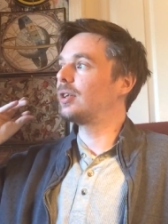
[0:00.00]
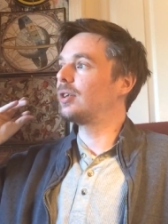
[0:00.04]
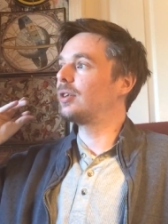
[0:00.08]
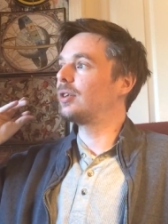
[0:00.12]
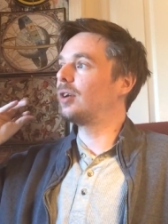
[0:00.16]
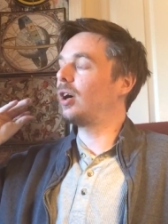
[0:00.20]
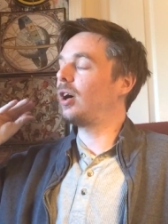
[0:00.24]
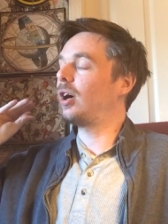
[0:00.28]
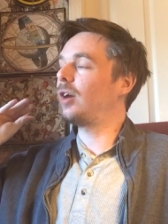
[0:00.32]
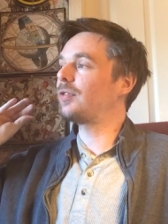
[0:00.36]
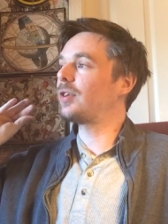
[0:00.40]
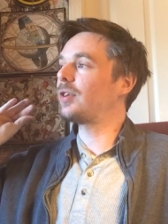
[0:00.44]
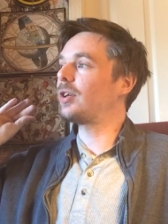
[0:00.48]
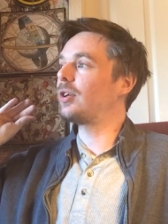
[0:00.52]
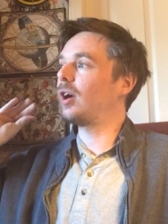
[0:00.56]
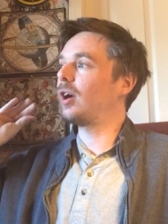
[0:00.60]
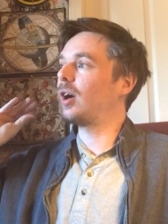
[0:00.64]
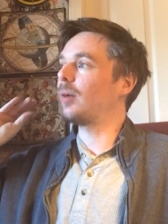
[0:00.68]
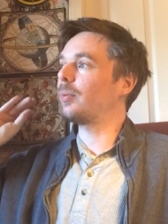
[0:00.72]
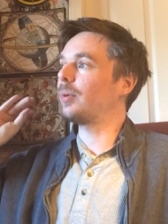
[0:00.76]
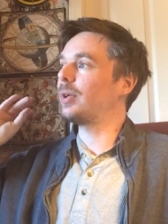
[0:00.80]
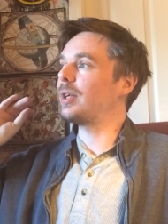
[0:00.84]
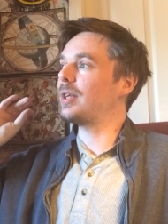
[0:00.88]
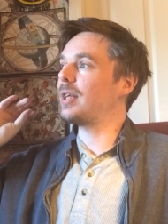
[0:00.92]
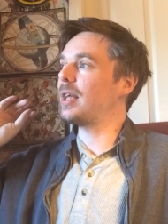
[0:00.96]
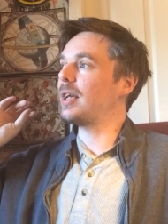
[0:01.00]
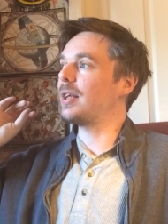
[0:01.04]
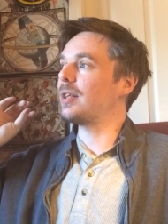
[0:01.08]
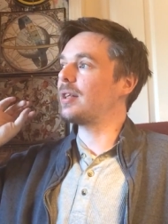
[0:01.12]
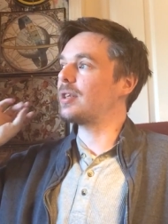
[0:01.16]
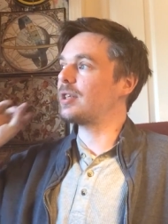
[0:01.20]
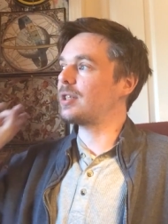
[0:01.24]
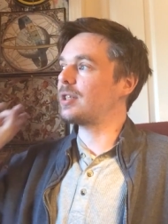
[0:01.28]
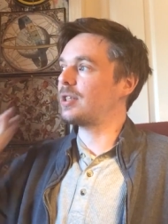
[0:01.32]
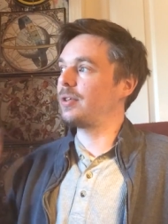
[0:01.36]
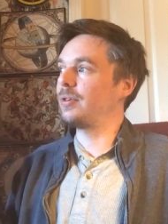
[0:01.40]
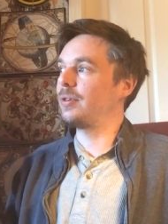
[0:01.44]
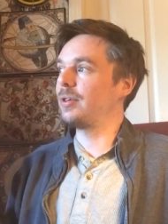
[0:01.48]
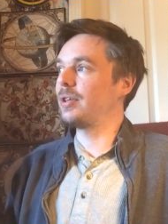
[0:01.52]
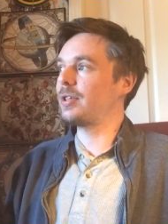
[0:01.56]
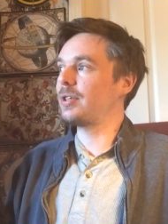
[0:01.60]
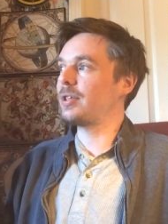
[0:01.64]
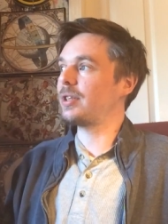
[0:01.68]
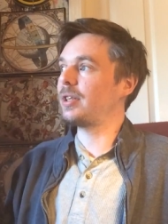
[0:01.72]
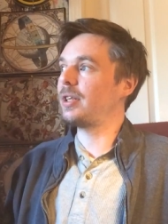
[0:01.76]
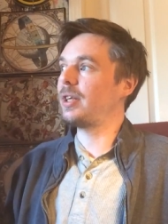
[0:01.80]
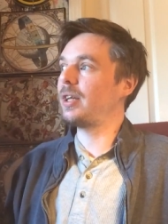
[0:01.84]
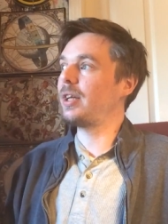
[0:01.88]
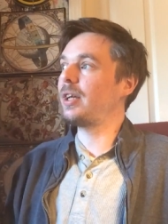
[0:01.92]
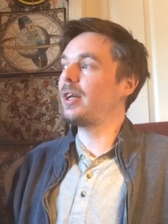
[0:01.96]
not often not really taken
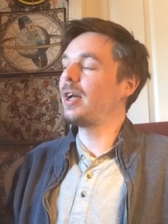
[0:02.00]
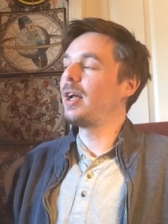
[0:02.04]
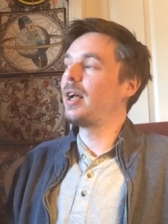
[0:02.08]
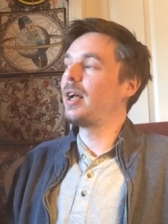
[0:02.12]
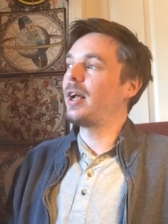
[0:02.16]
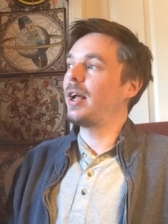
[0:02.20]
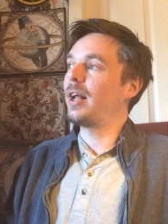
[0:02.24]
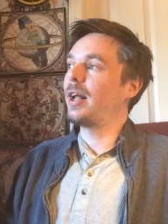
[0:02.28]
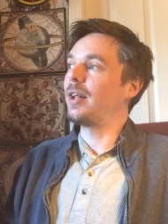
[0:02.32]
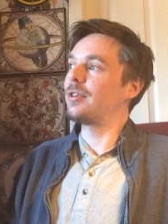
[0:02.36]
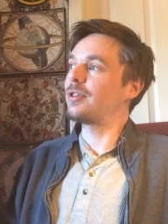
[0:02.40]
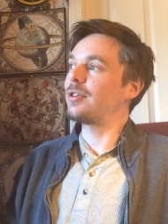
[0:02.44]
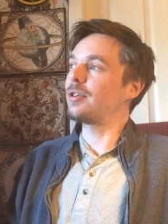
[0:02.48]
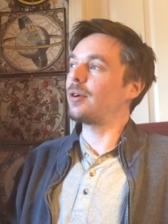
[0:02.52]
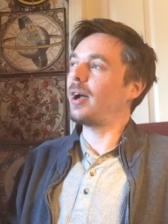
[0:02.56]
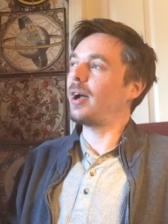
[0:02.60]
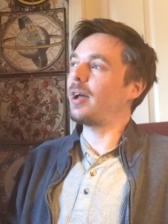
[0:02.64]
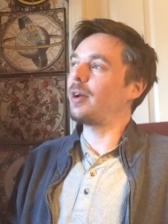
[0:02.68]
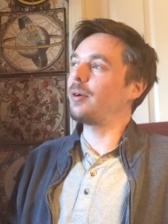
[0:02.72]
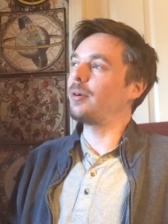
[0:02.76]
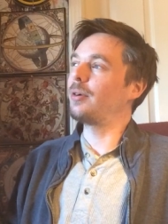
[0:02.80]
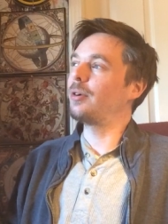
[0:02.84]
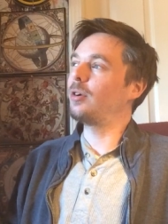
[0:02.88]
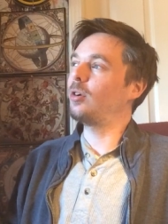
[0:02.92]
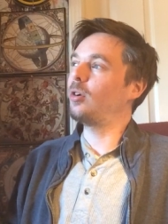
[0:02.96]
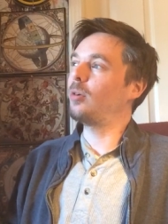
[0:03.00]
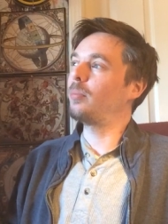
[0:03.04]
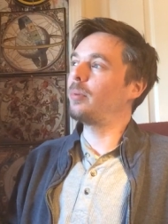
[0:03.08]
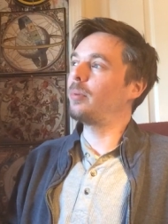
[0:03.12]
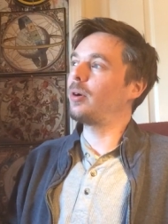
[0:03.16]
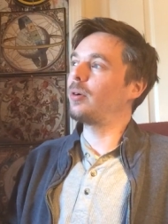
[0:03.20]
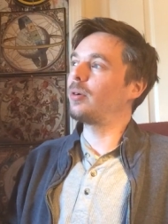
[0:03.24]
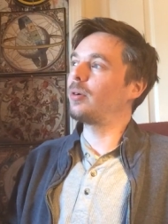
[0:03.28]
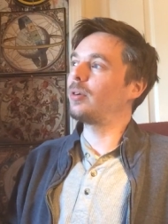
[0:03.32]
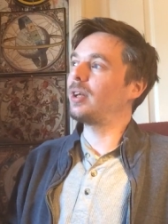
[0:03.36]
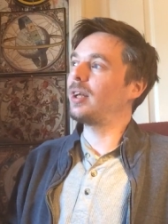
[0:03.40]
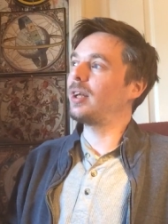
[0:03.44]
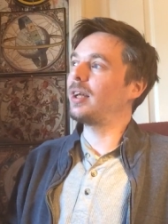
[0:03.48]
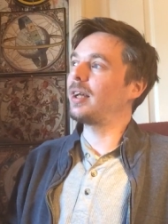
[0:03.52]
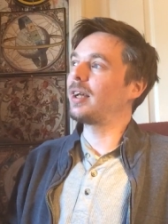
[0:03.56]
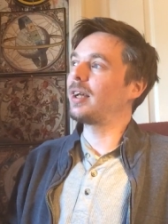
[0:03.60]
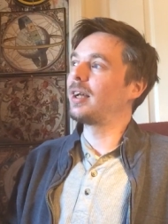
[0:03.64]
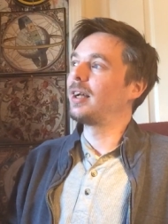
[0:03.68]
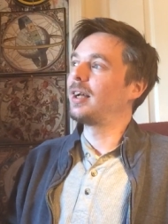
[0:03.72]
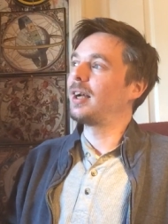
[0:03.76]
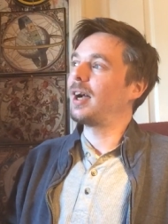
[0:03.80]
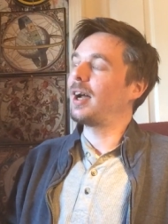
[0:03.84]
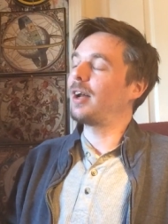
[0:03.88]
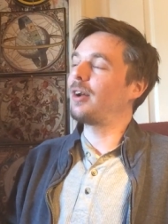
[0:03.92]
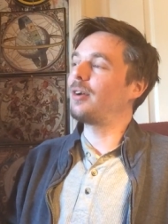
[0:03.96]
seriously and so i don't know about like
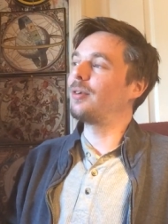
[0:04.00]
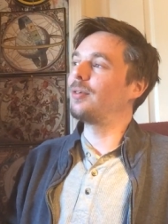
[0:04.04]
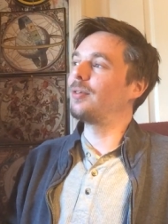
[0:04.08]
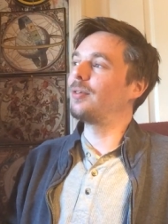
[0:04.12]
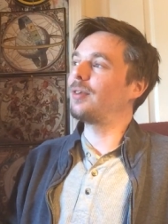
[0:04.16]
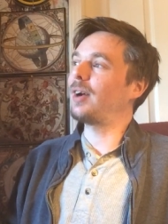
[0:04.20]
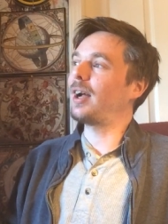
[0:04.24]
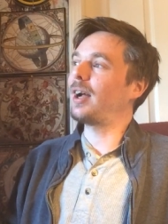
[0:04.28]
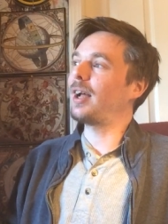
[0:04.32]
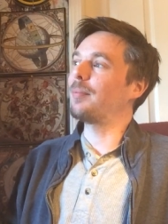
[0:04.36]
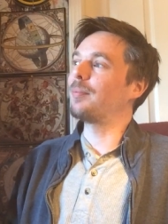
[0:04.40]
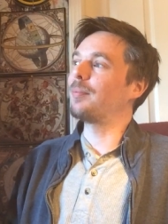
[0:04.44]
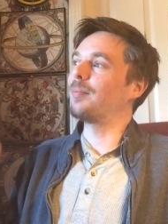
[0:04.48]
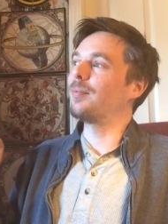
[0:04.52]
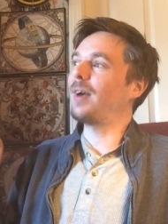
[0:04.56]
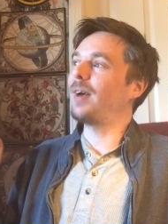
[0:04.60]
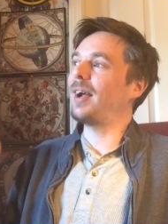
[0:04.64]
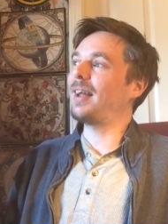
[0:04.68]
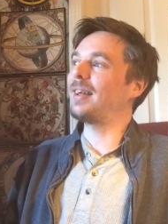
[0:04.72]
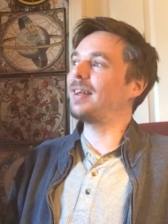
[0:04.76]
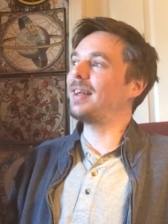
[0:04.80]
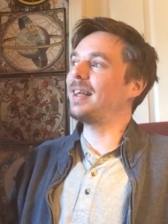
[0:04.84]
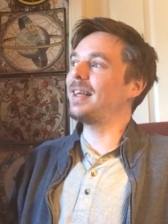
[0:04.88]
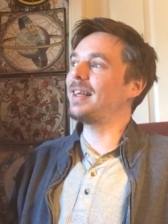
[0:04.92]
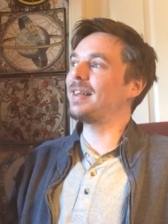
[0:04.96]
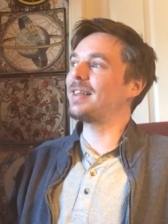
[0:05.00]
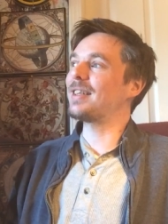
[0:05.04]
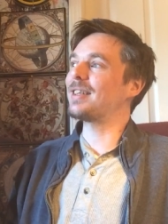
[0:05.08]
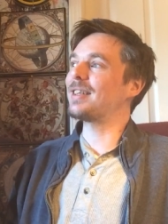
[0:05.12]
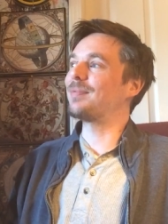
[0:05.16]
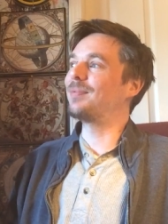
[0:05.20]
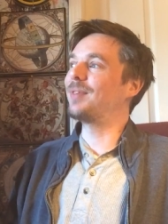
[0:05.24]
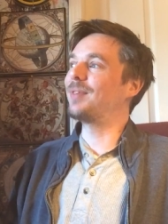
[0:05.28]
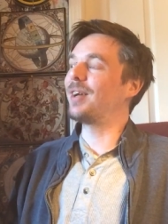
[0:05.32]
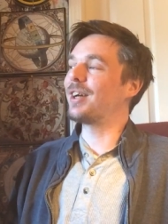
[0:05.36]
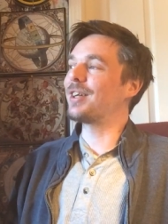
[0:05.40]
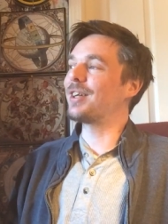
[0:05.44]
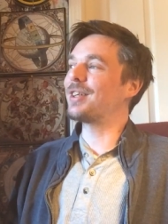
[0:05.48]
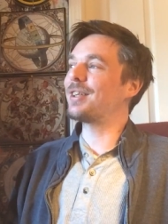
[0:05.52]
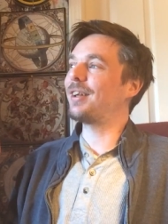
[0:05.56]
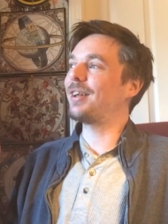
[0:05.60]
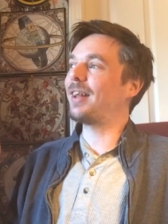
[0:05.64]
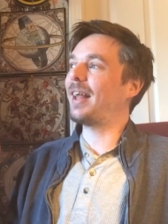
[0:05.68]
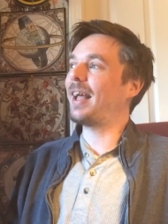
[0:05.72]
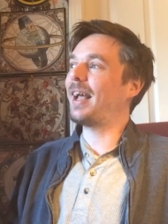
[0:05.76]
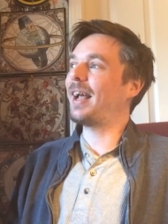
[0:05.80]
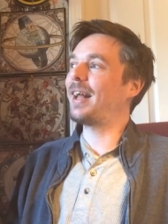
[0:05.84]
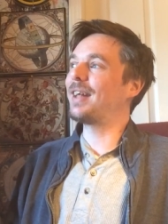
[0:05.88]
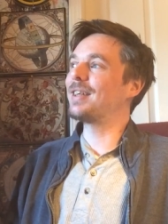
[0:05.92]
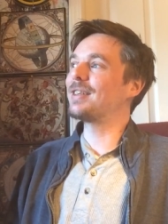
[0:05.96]
i don't i i like this
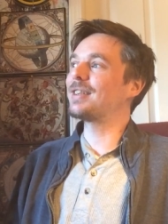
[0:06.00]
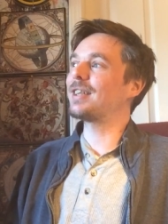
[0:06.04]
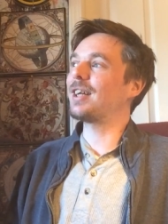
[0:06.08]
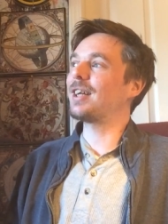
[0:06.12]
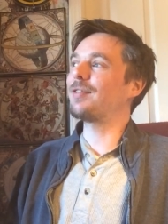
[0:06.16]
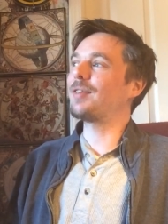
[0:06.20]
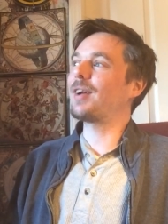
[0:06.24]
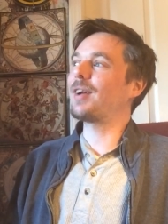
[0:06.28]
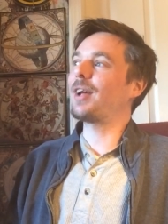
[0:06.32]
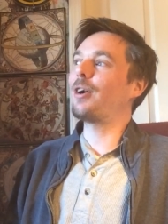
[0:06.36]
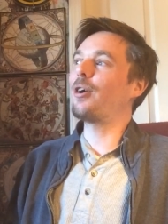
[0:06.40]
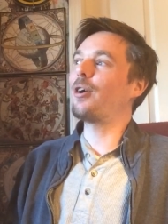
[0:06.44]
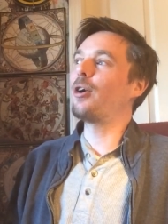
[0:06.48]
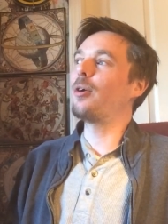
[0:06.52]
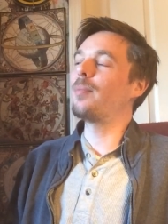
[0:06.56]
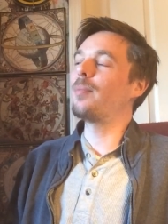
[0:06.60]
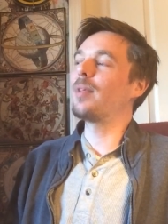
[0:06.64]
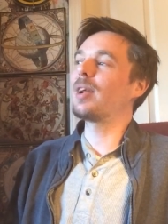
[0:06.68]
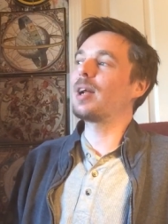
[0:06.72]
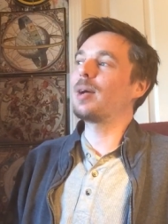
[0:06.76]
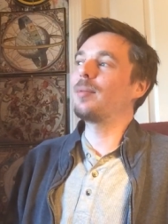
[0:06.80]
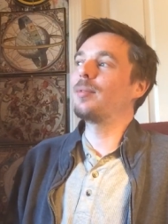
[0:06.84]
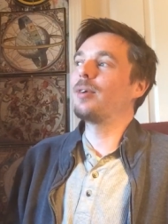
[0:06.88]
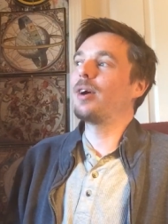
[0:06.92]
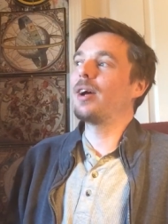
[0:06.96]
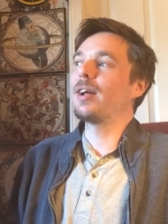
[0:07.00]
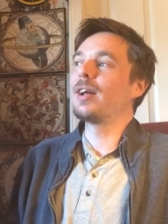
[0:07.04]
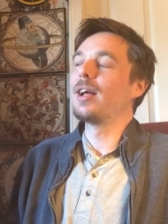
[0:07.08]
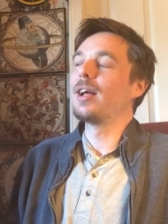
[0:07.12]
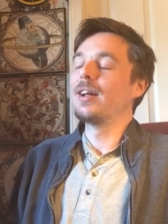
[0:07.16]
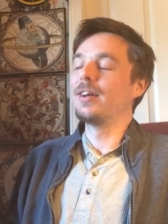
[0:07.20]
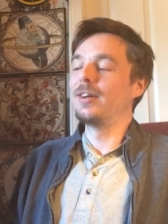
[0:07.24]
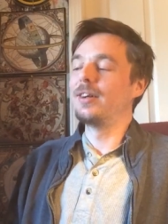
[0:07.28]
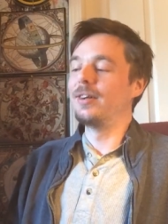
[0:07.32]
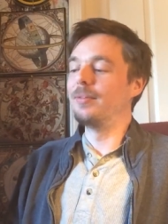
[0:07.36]
Byung-Chul Han stuff and i hope that i'm not